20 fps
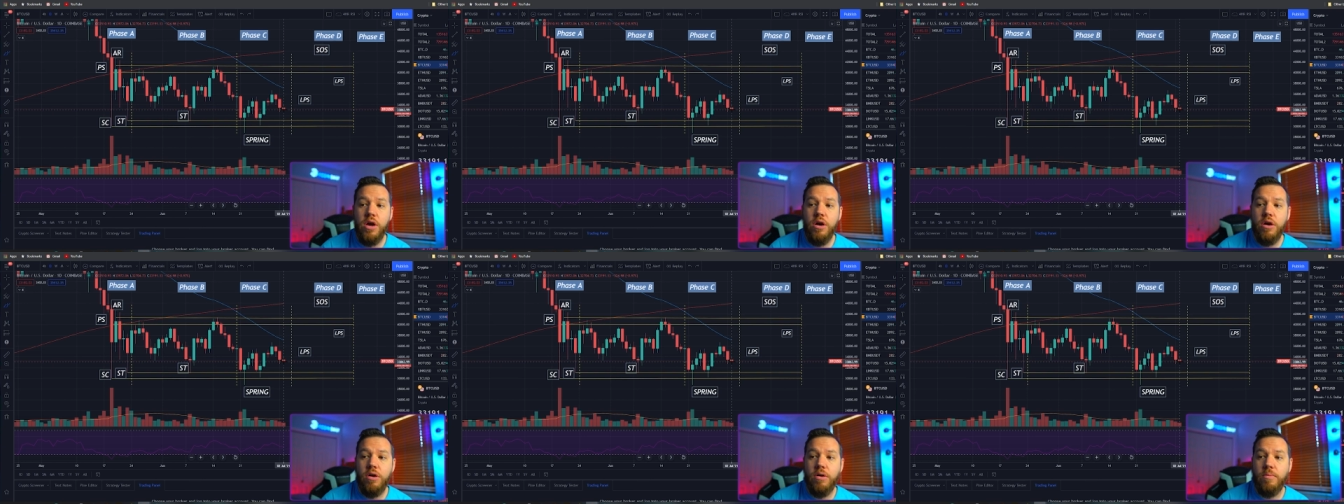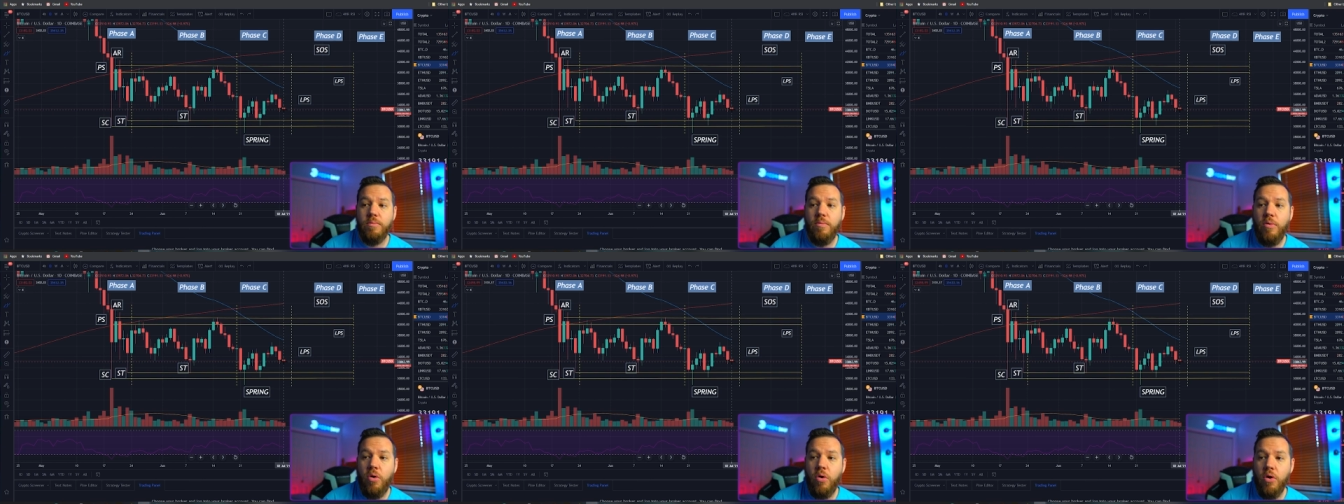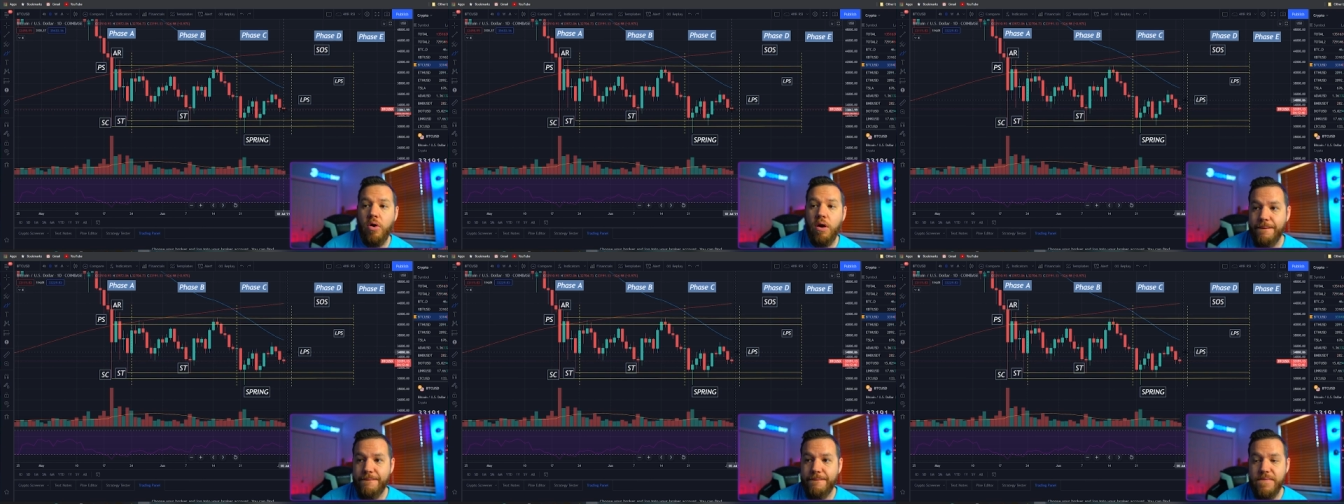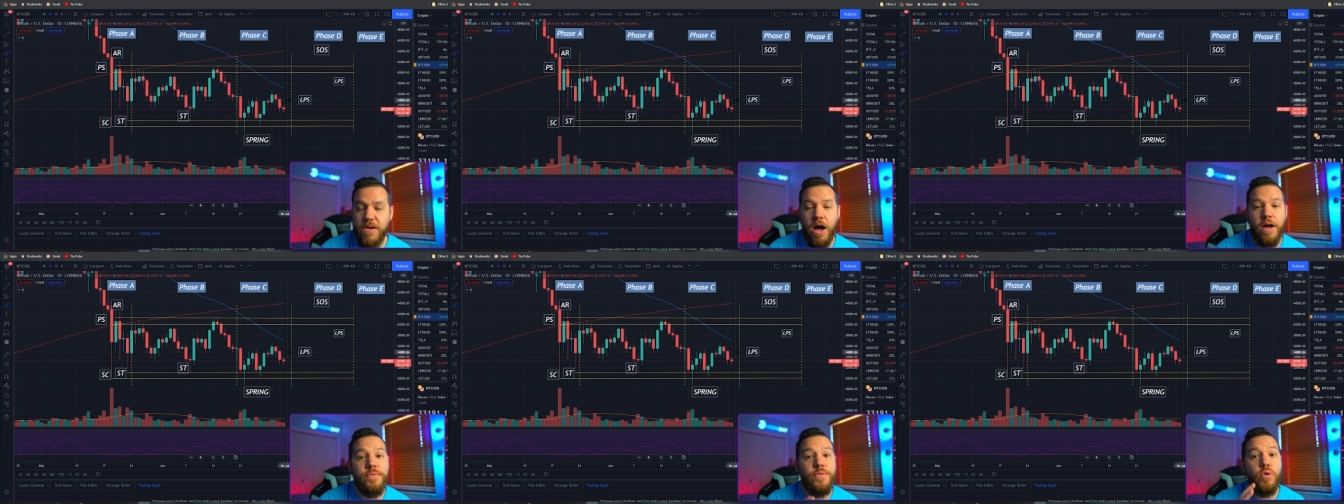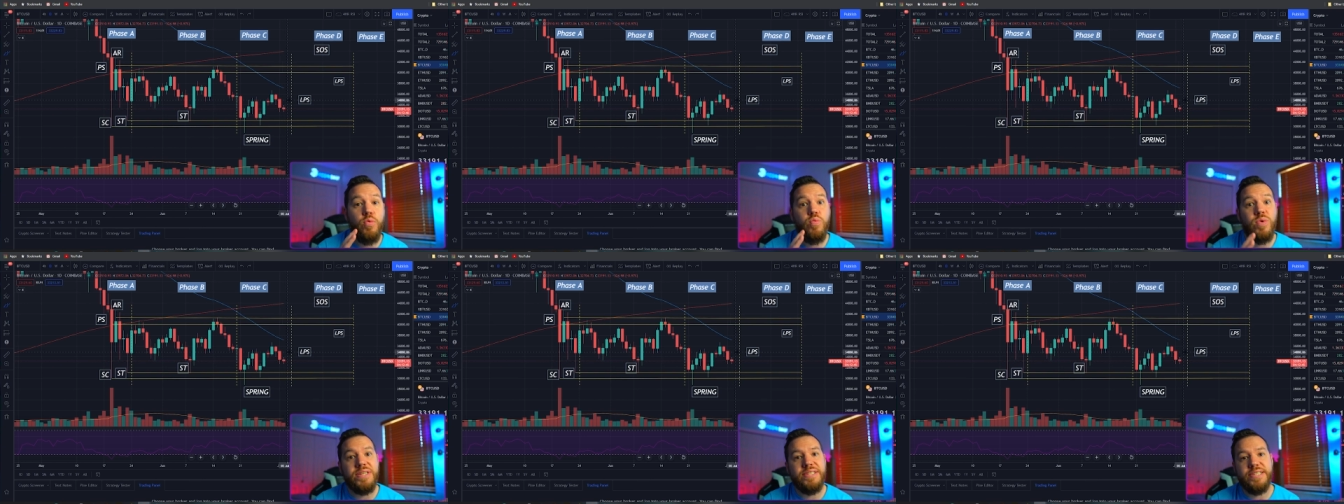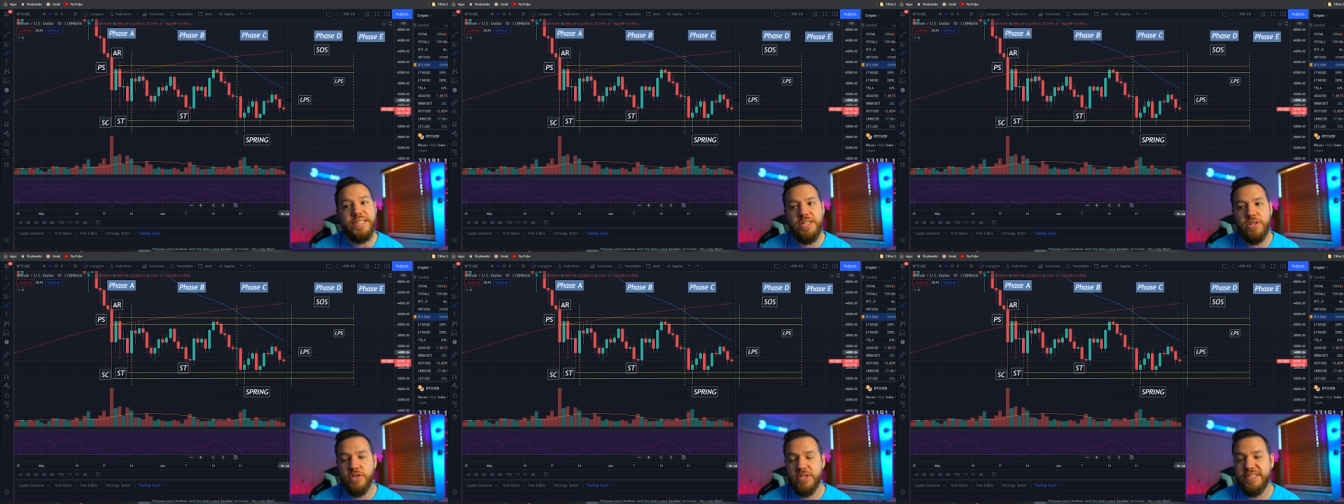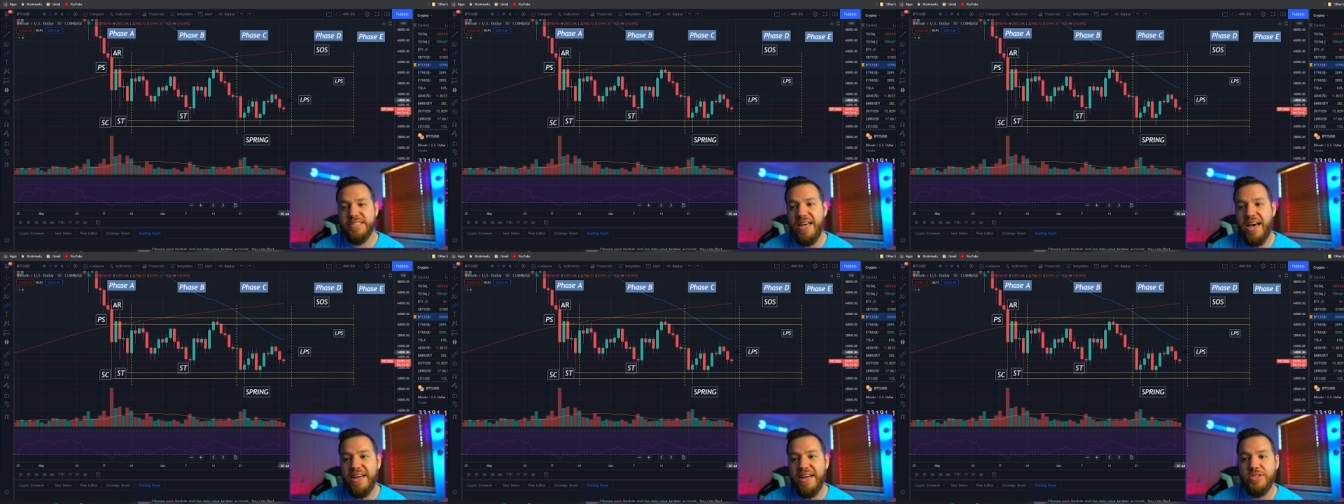more on the riskier
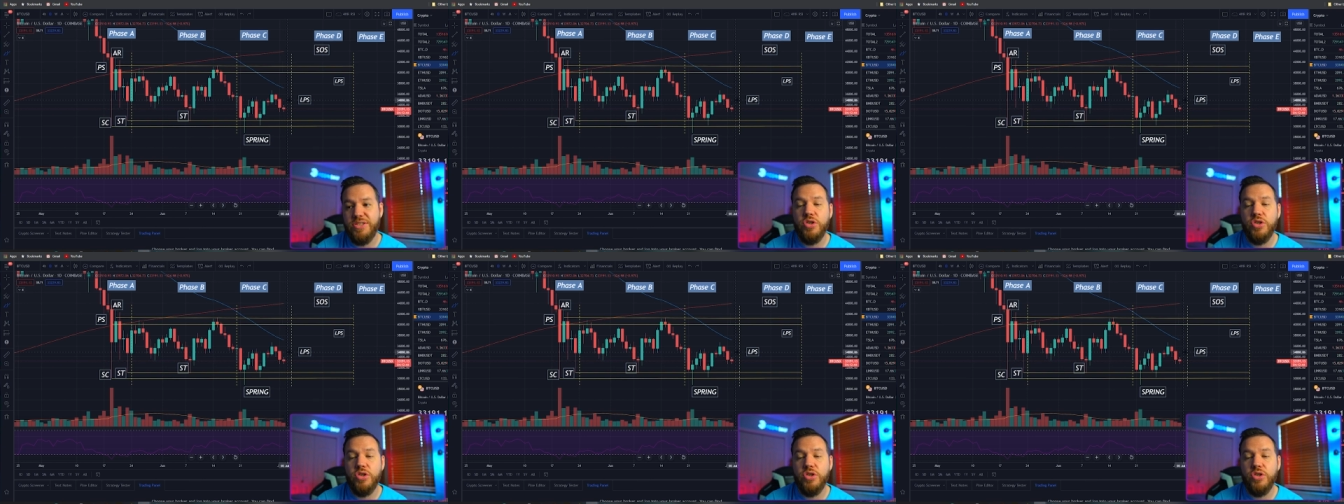side.